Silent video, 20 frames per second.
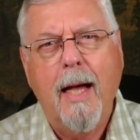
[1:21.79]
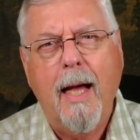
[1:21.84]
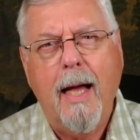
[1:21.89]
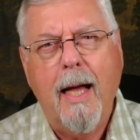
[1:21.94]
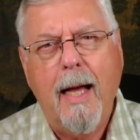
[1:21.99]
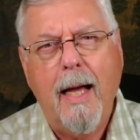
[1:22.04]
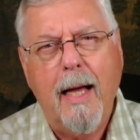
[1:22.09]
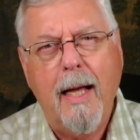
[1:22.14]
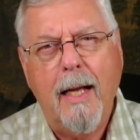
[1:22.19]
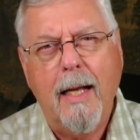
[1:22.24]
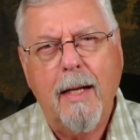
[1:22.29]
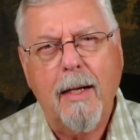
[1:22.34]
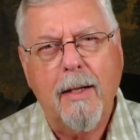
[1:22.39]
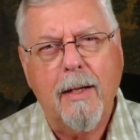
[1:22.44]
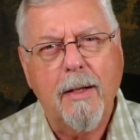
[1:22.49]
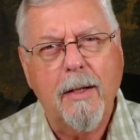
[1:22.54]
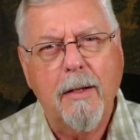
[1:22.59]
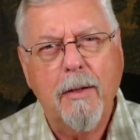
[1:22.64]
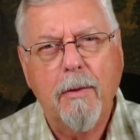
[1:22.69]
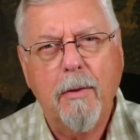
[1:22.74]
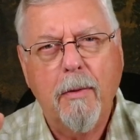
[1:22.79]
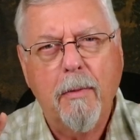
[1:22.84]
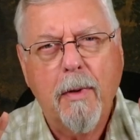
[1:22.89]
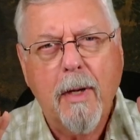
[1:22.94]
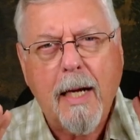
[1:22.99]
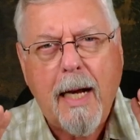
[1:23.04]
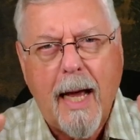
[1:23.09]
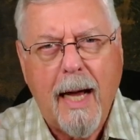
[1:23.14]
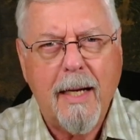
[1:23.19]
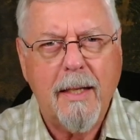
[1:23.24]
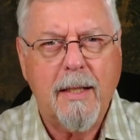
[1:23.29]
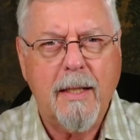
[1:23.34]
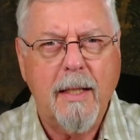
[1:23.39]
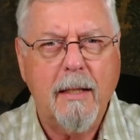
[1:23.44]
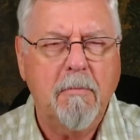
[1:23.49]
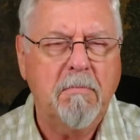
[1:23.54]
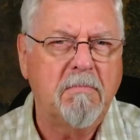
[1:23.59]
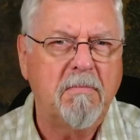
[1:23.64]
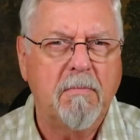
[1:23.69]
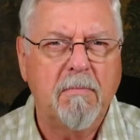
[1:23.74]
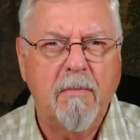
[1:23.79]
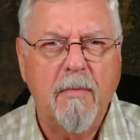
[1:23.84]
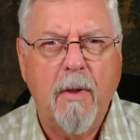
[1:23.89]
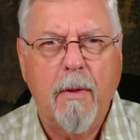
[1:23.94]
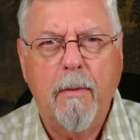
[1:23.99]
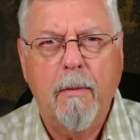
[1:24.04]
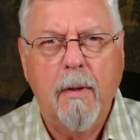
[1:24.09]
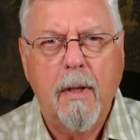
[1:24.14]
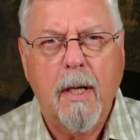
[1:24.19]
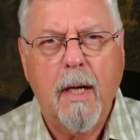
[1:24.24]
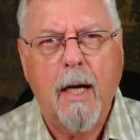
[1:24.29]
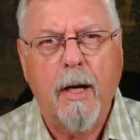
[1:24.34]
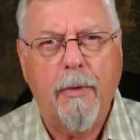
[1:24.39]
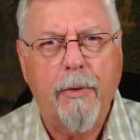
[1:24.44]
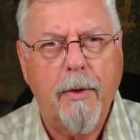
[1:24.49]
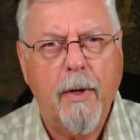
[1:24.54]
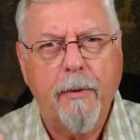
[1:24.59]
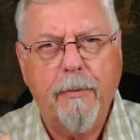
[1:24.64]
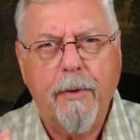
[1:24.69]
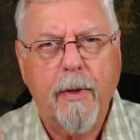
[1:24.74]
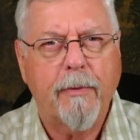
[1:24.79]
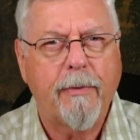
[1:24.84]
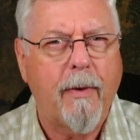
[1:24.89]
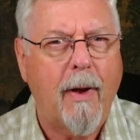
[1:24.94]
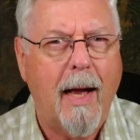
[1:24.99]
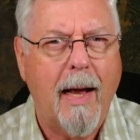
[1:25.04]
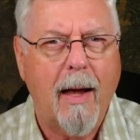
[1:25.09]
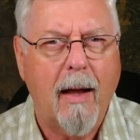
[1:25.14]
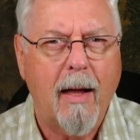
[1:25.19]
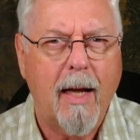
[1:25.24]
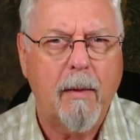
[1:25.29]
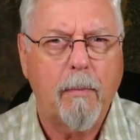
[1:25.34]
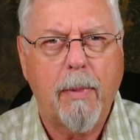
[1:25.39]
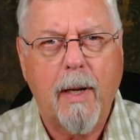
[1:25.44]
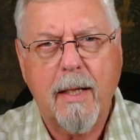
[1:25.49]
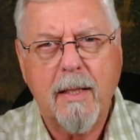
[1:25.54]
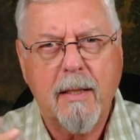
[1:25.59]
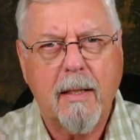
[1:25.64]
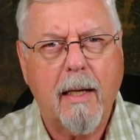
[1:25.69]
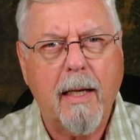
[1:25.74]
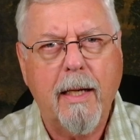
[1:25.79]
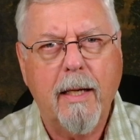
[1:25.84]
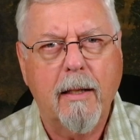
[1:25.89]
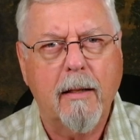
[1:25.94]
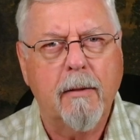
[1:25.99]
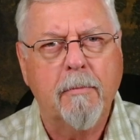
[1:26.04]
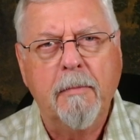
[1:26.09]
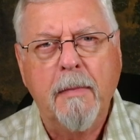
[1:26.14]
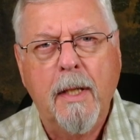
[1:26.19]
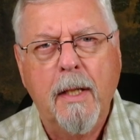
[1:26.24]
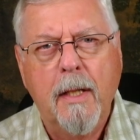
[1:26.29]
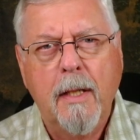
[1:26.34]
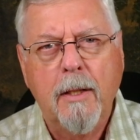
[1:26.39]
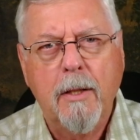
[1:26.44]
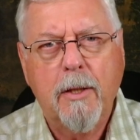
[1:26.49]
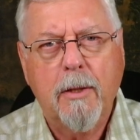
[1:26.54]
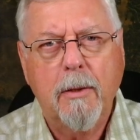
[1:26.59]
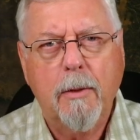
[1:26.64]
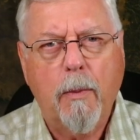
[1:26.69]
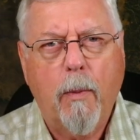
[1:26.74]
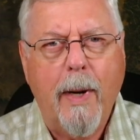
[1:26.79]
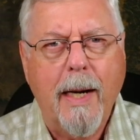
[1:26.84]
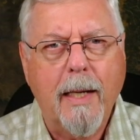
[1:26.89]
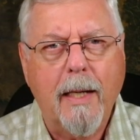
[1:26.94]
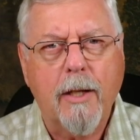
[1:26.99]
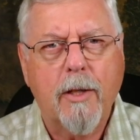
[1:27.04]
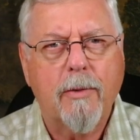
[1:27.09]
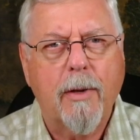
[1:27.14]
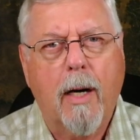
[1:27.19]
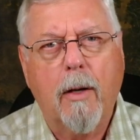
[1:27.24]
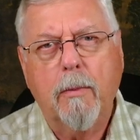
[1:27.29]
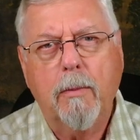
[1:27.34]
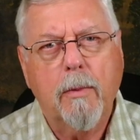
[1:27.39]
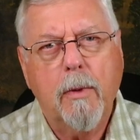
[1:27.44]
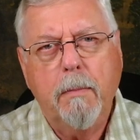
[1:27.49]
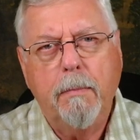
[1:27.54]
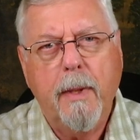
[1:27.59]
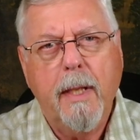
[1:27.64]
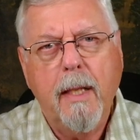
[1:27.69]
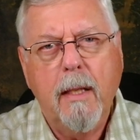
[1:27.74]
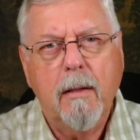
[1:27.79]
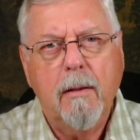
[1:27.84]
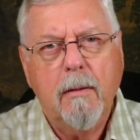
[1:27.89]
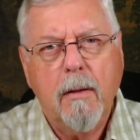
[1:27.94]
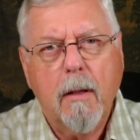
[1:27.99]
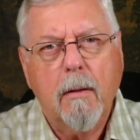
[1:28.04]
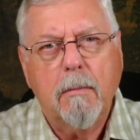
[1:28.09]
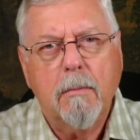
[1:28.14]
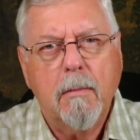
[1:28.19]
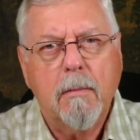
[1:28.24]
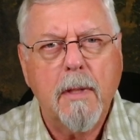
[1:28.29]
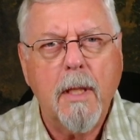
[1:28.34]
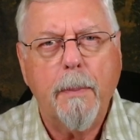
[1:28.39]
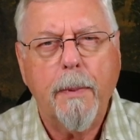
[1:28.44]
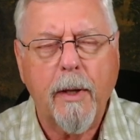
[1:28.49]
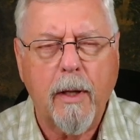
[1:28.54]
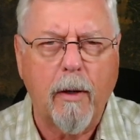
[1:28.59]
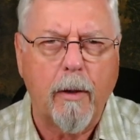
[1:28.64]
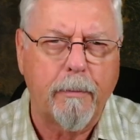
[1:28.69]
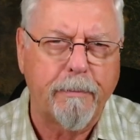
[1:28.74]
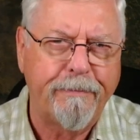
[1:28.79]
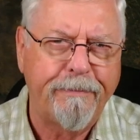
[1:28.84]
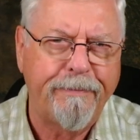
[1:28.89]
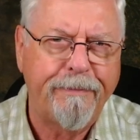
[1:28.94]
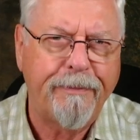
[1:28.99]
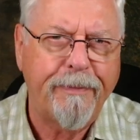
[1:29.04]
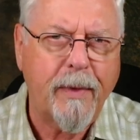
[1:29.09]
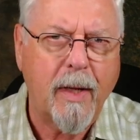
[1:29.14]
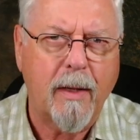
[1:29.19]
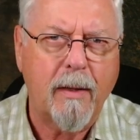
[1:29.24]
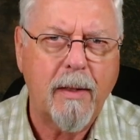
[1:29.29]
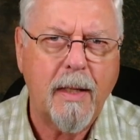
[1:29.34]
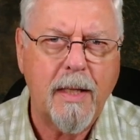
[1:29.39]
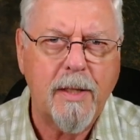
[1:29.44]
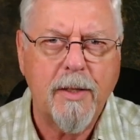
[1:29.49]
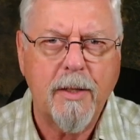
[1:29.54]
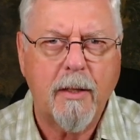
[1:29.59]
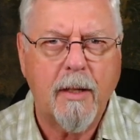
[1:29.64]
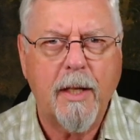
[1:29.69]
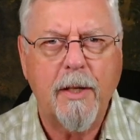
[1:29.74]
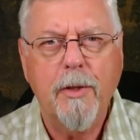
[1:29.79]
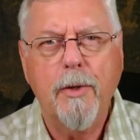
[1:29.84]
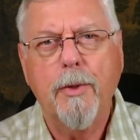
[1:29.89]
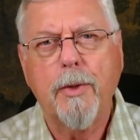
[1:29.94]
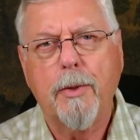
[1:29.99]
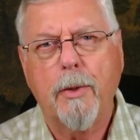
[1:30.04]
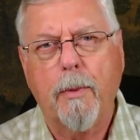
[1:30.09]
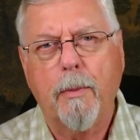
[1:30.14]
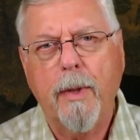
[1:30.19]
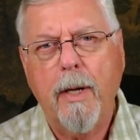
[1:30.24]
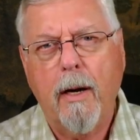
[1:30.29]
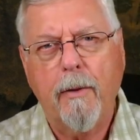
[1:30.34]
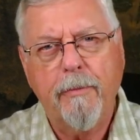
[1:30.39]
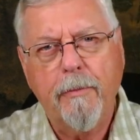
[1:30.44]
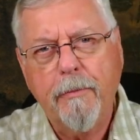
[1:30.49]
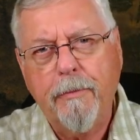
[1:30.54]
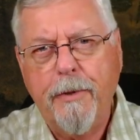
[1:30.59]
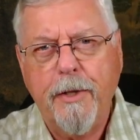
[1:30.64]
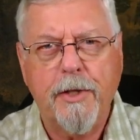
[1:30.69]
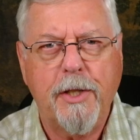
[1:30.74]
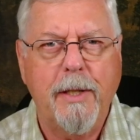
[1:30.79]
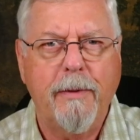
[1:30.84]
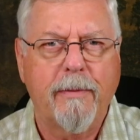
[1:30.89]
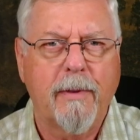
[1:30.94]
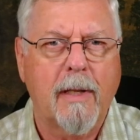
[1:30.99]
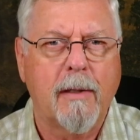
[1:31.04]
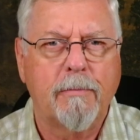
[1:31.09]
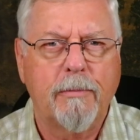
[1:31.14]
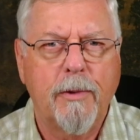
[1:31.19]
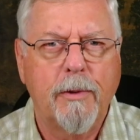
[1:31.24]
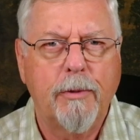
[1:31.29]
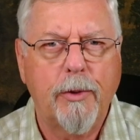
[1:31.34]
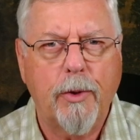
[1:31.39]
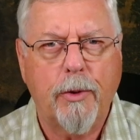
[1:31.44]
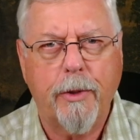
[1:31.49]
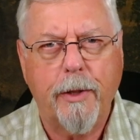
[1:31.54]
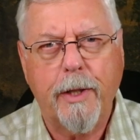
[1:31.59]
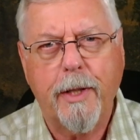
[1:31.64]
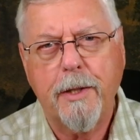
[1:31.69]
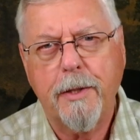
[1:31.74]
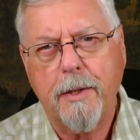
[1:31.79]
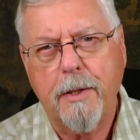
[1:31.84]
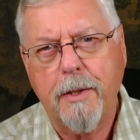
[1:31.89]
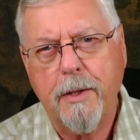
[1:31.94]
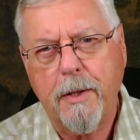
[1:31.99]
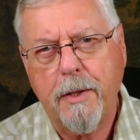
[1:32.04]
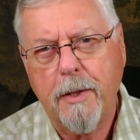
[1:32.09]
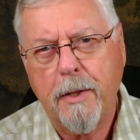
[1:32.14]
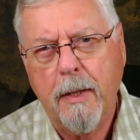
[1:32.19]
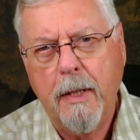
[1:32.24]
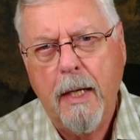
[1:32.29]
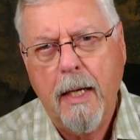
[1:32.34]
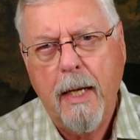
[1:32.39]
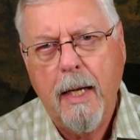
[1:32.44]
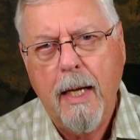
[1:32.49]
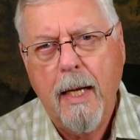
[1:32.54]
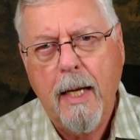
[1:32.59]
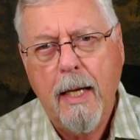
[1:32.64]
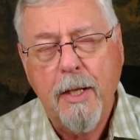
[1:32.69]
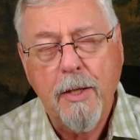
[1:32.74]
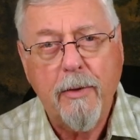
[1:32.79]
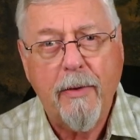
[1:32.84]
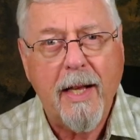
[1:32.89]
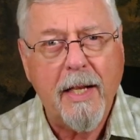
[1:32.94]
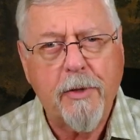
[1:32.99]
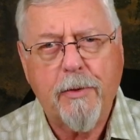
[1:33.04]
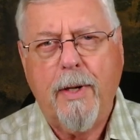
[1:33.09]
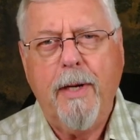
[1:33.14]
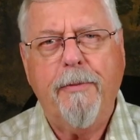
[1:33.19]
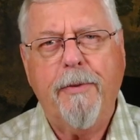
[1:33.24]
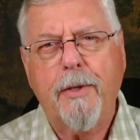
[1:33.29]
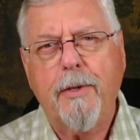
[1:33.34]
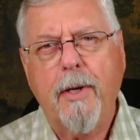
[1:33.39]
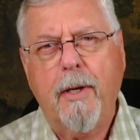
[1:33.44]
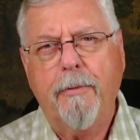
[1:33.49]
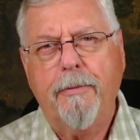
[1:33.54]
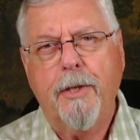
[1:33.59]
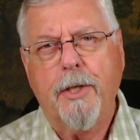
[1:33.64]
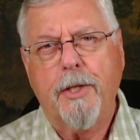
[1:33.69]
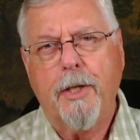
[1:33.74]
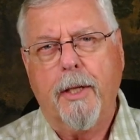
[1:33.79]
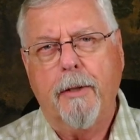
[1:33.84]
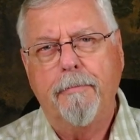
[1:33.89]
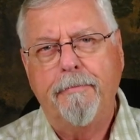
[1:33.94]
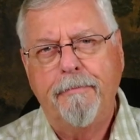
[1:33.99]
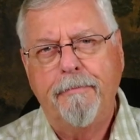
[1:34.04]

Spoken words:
And casting a 30-foot of fly line plus the leader to a wading trout would be, you know, typical. You know, that's not unusual. We often fish even shorter distances. So that's great for trout fishing.